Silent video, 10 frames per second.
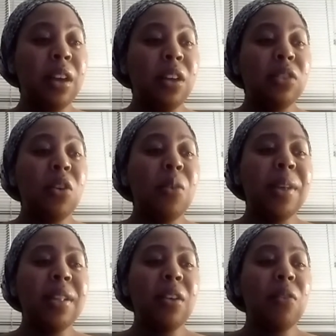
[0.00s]
Told
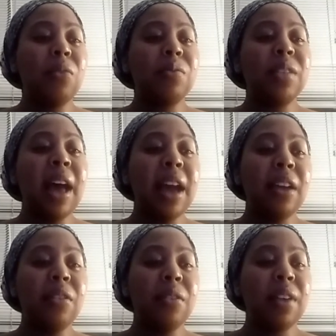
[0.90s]
me they'd grown
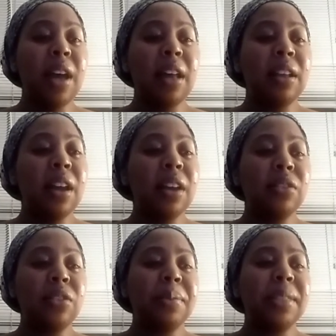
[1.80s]
tired of
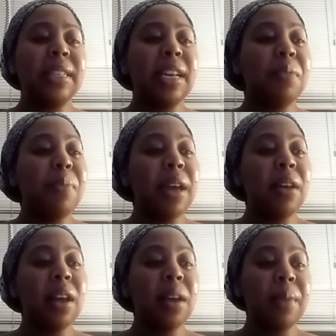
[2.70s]
colonizers with skin
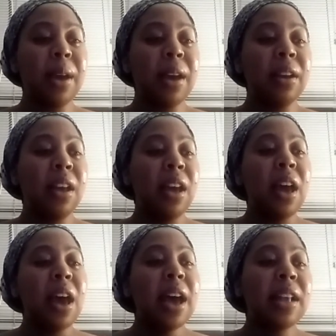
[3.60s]
pale like mine.
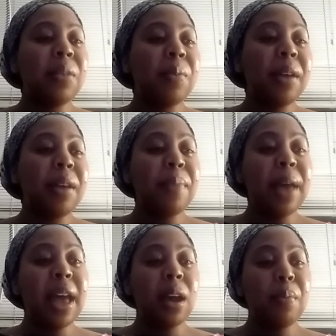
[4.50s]
I swam
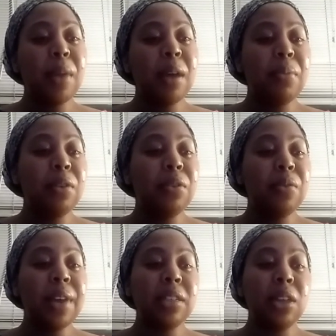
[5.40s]
back, met blue
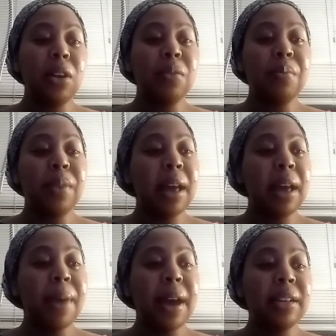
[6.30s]
that turned
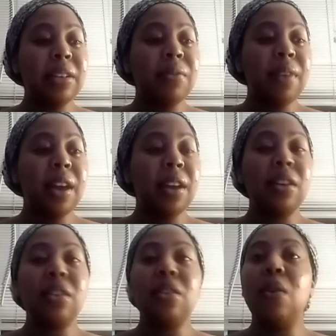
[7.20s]
black bodies red,
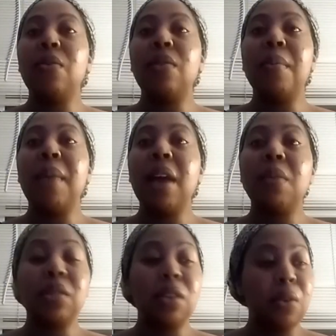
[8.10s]
told them I
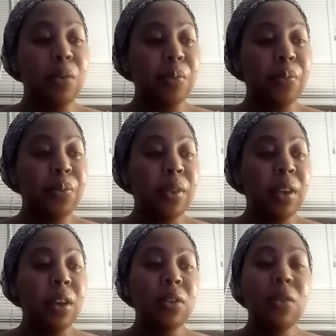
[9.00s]
was home,
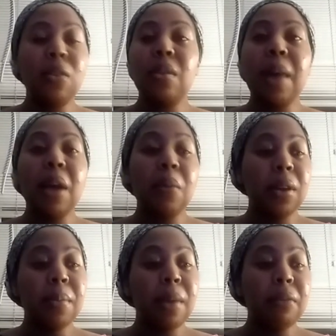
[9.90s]
told them I
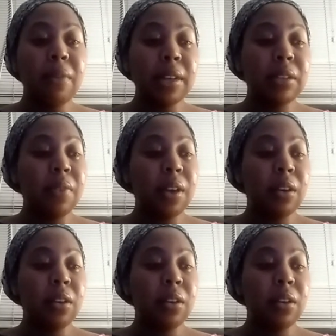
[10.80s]
wanted my rights read.